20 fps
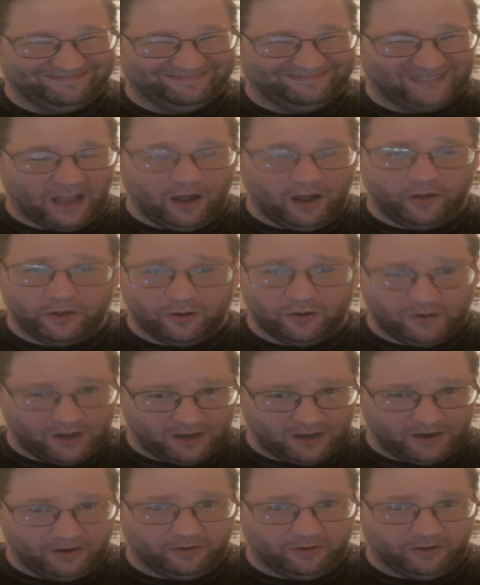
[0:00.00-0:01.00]
Although
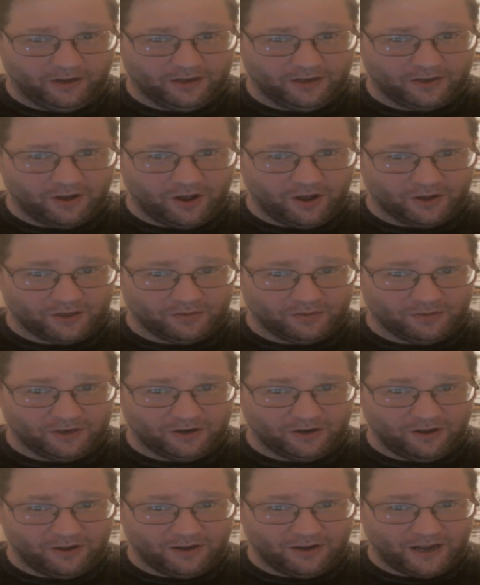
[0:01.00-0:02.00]
not nearly as awesome and
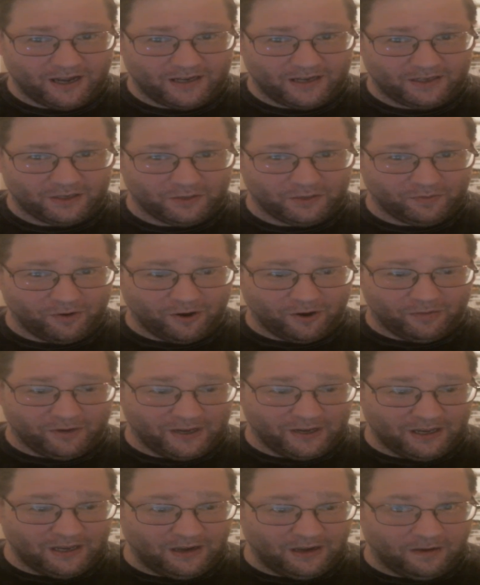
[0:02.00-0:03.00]
not nice as Barbara
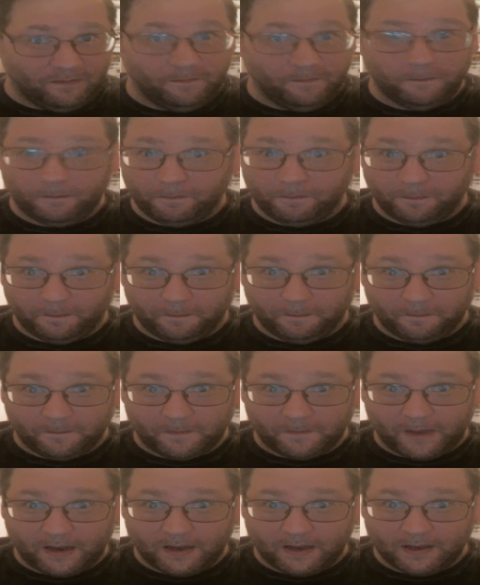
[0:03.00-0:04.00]
Eden,
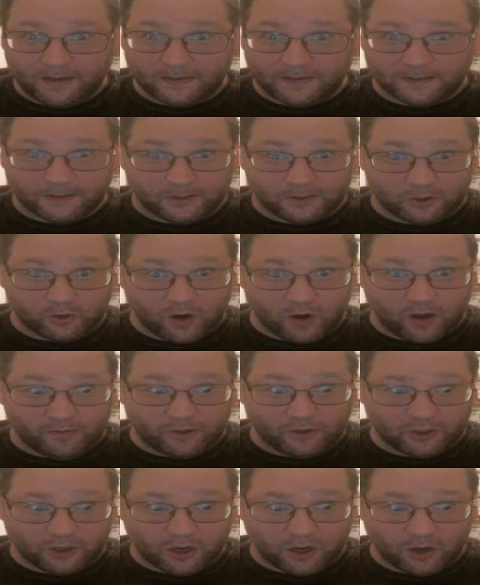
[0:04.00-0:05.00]
because it's a drama
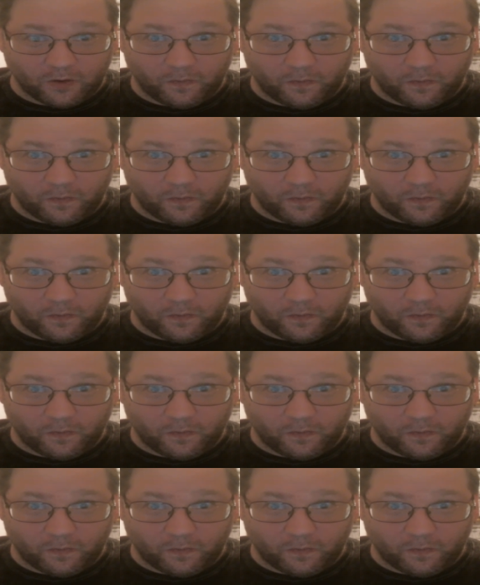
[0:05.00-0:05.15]
show.